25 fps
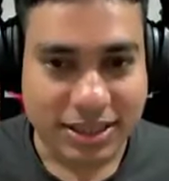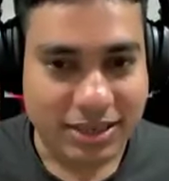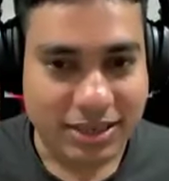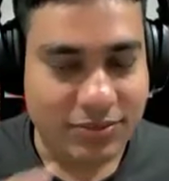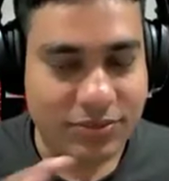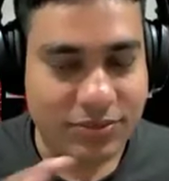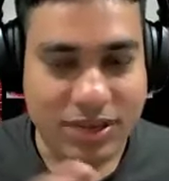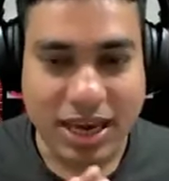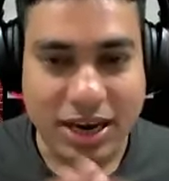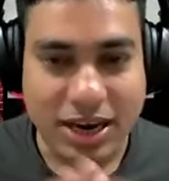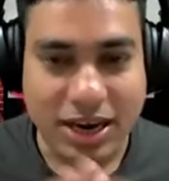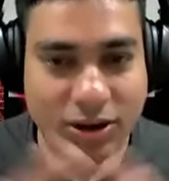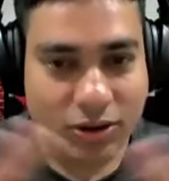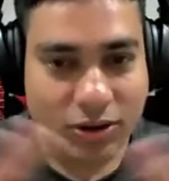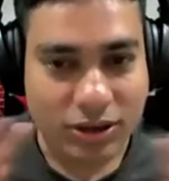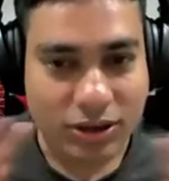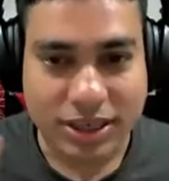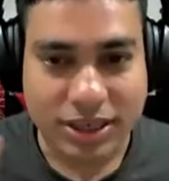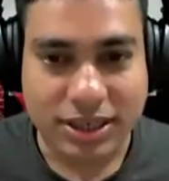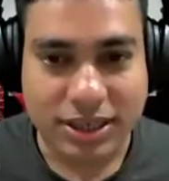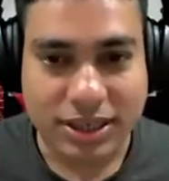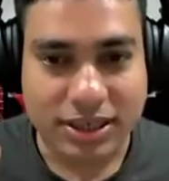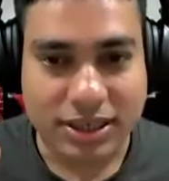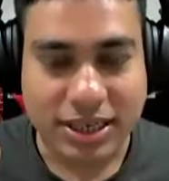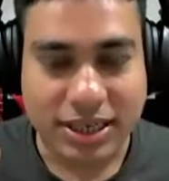We are not
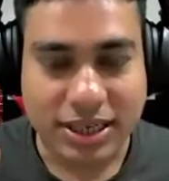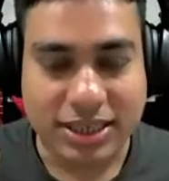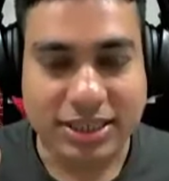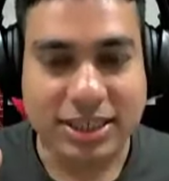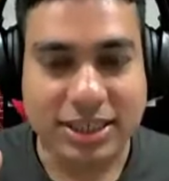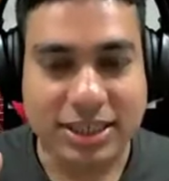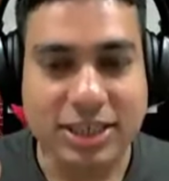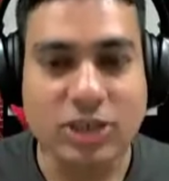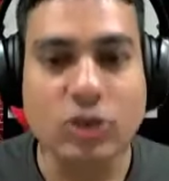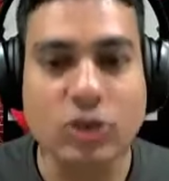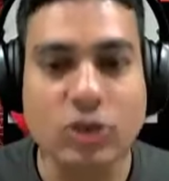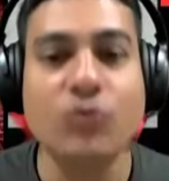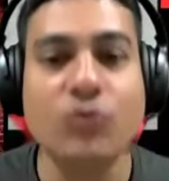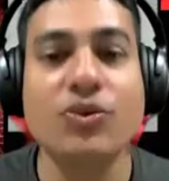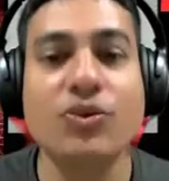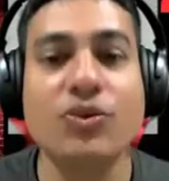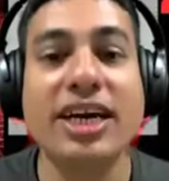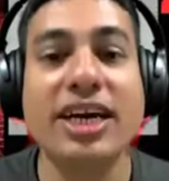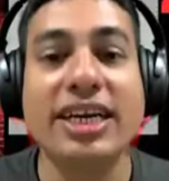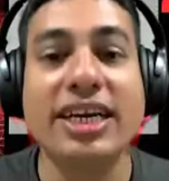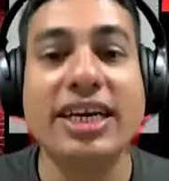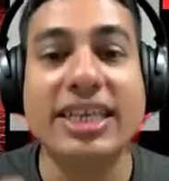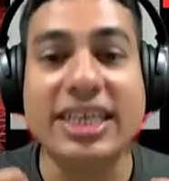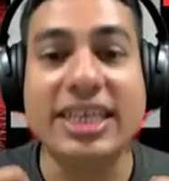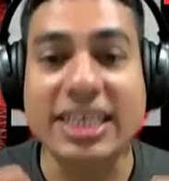testing you, we
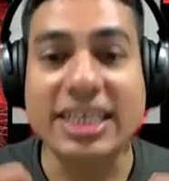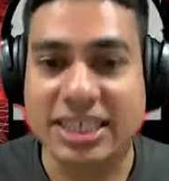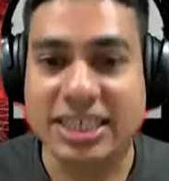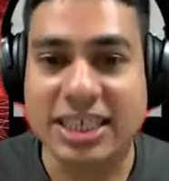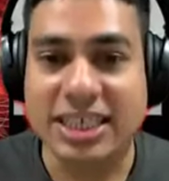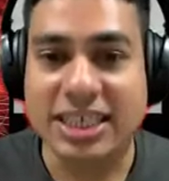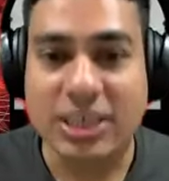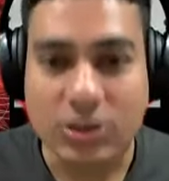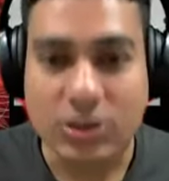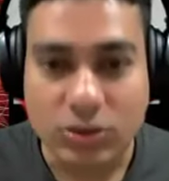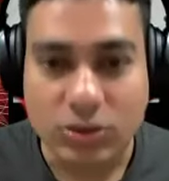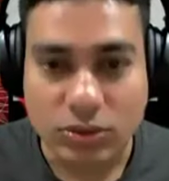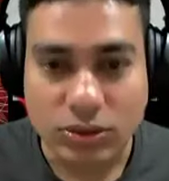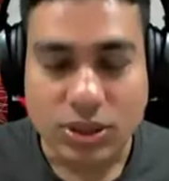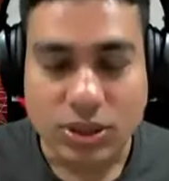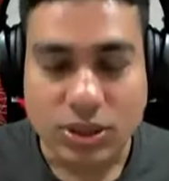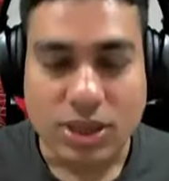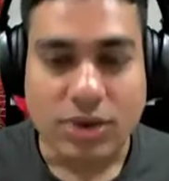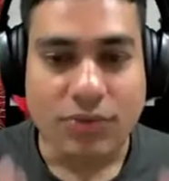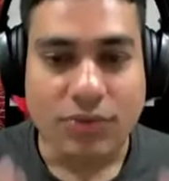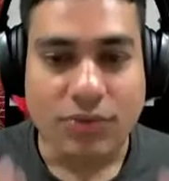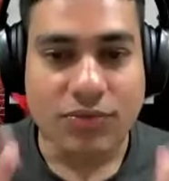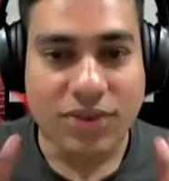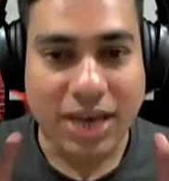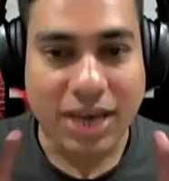are teaching you,
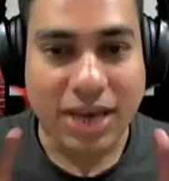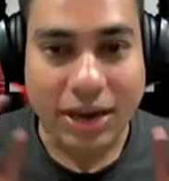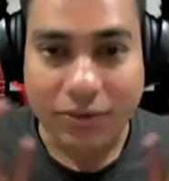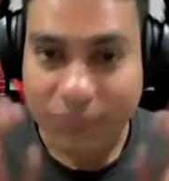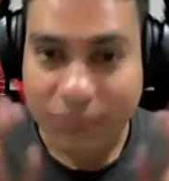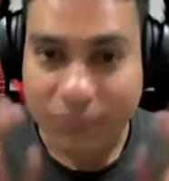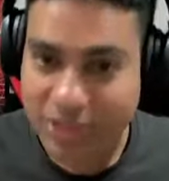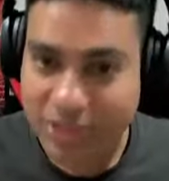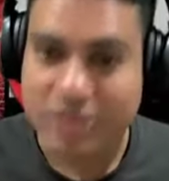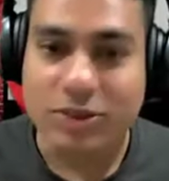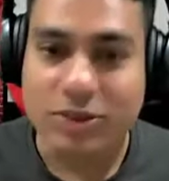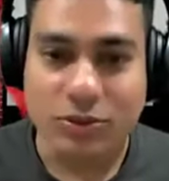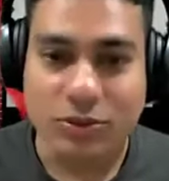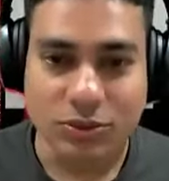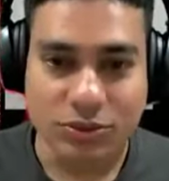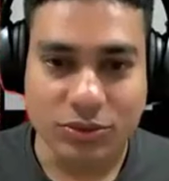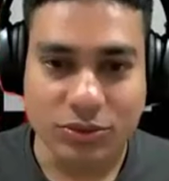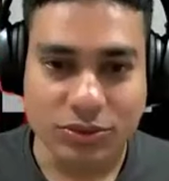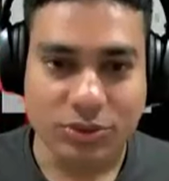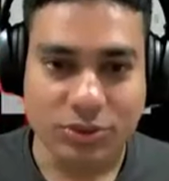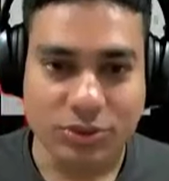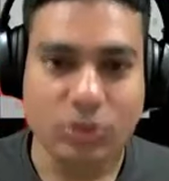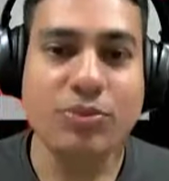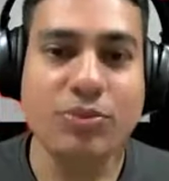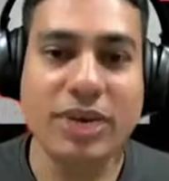we are with you
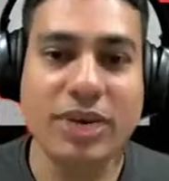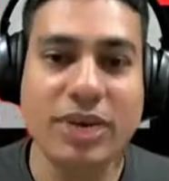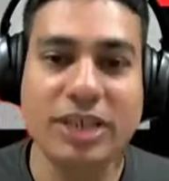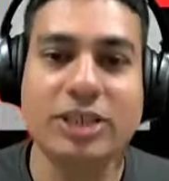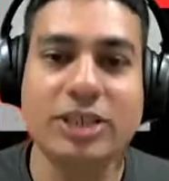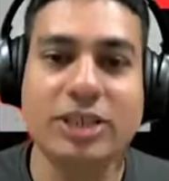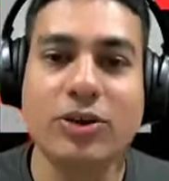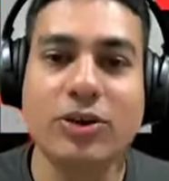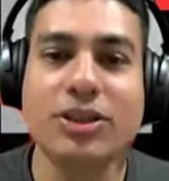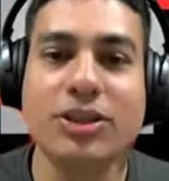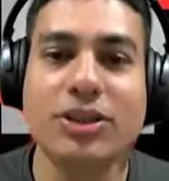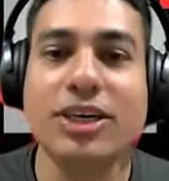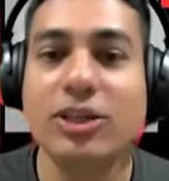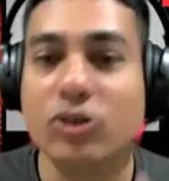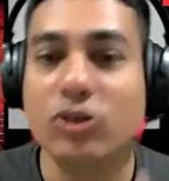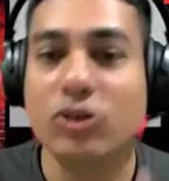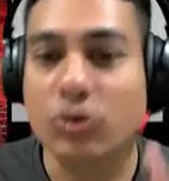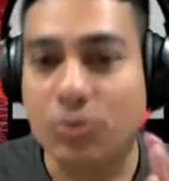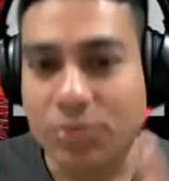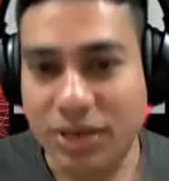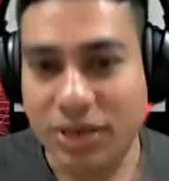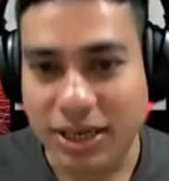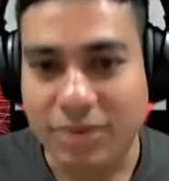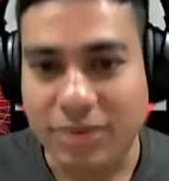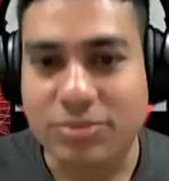to make sure that you
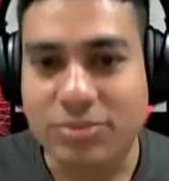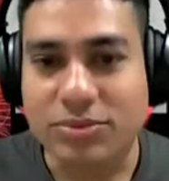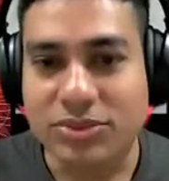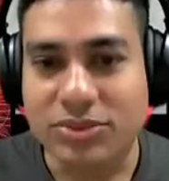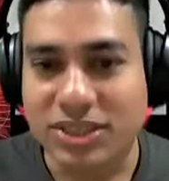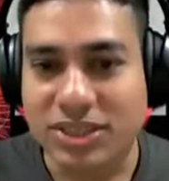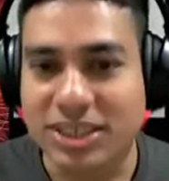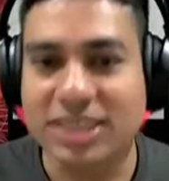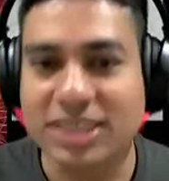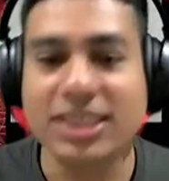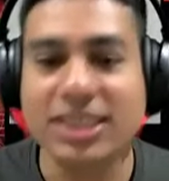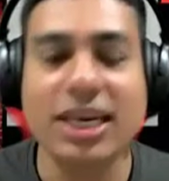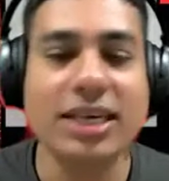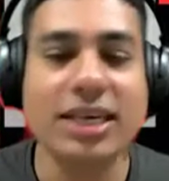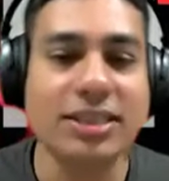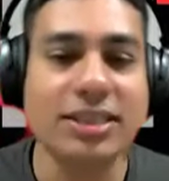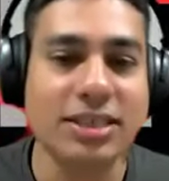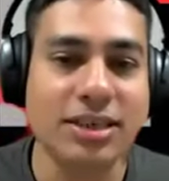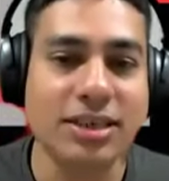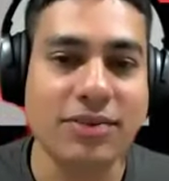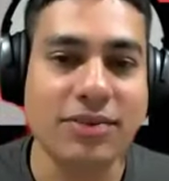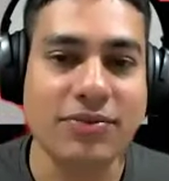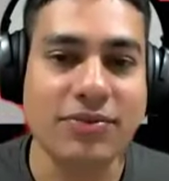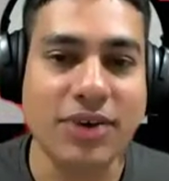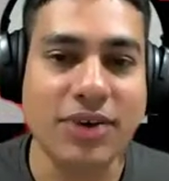become CCI
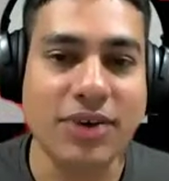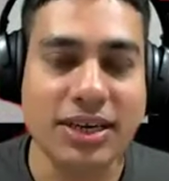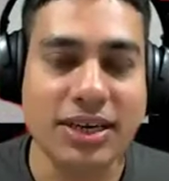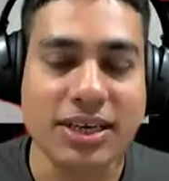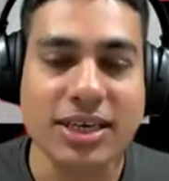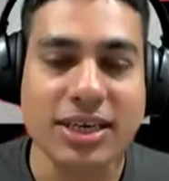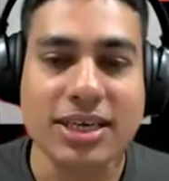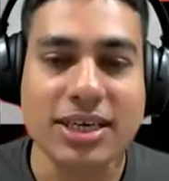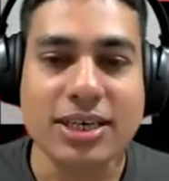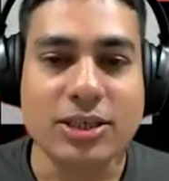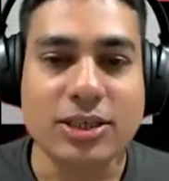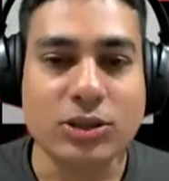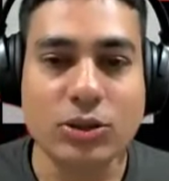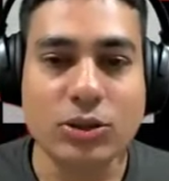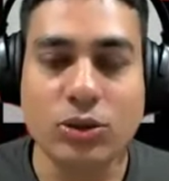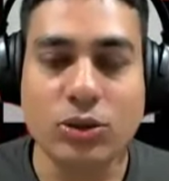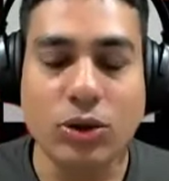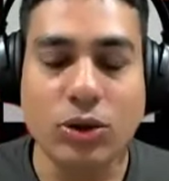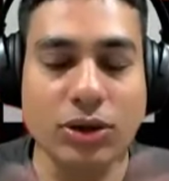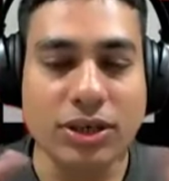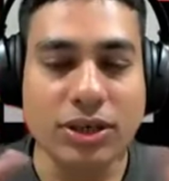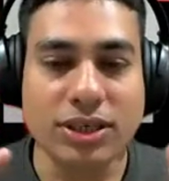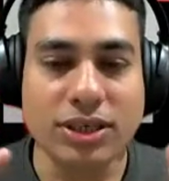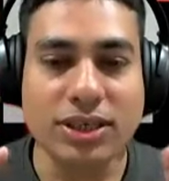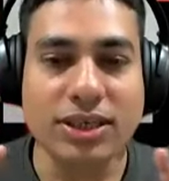certified. So
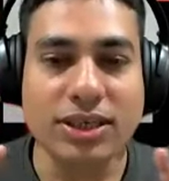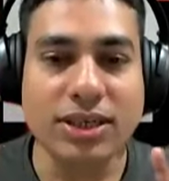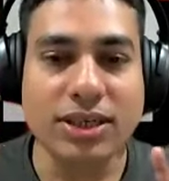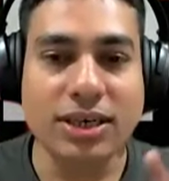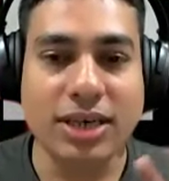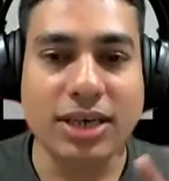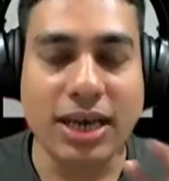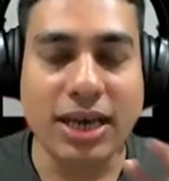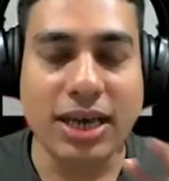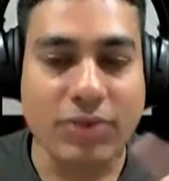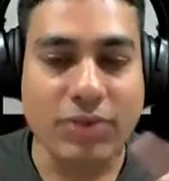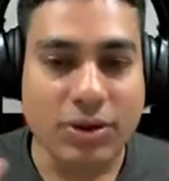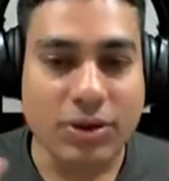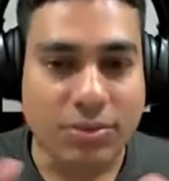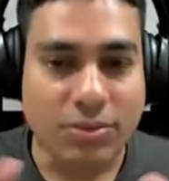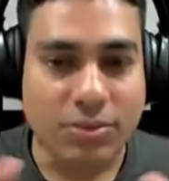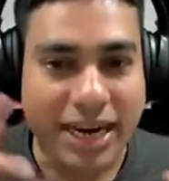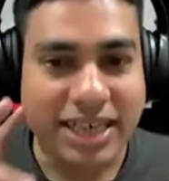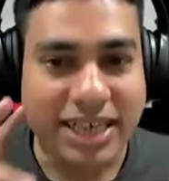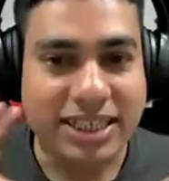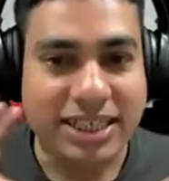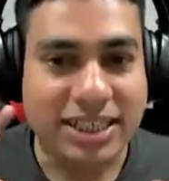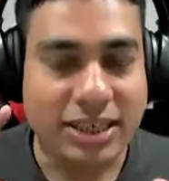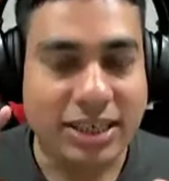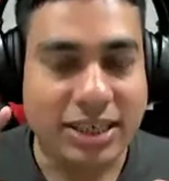don't have a
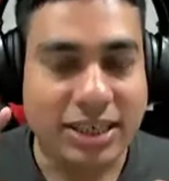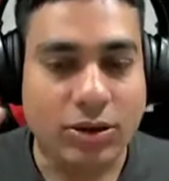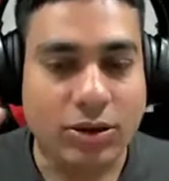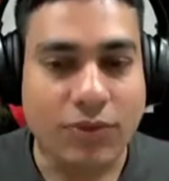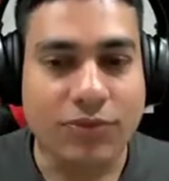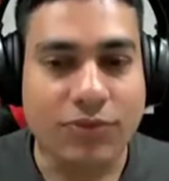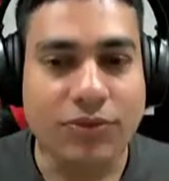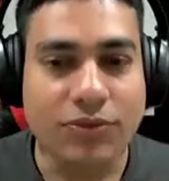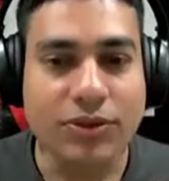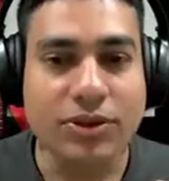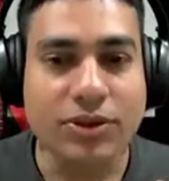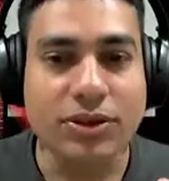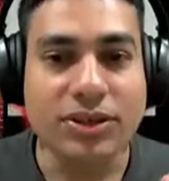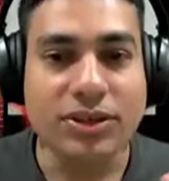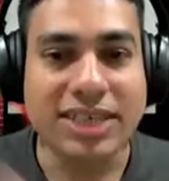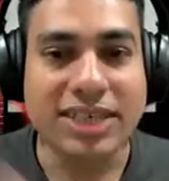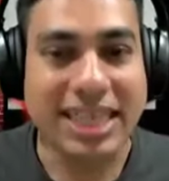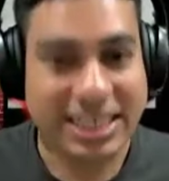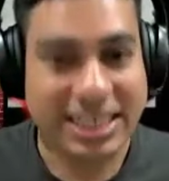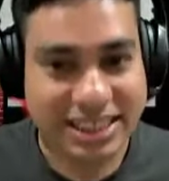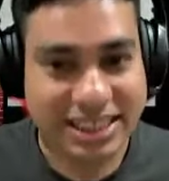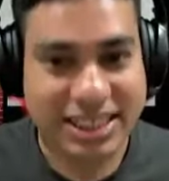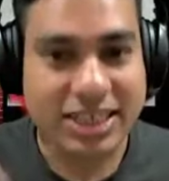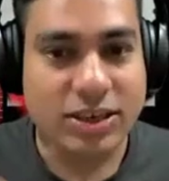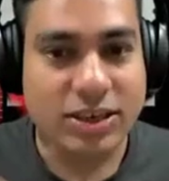mindset of
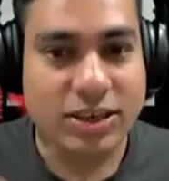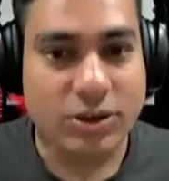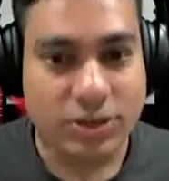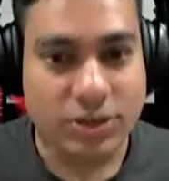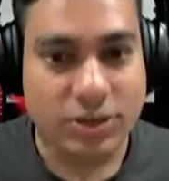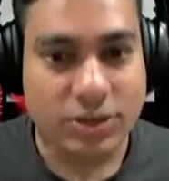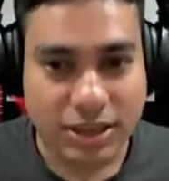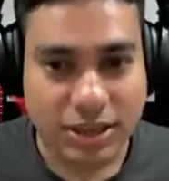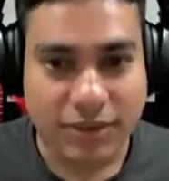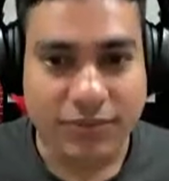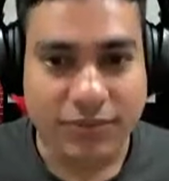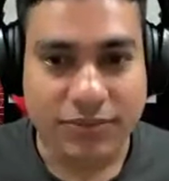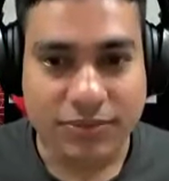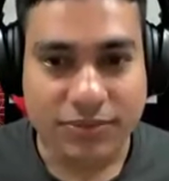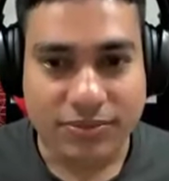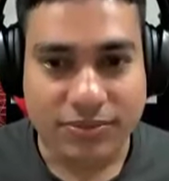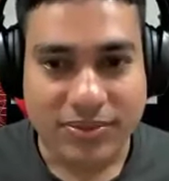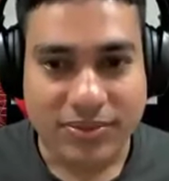testing yourself,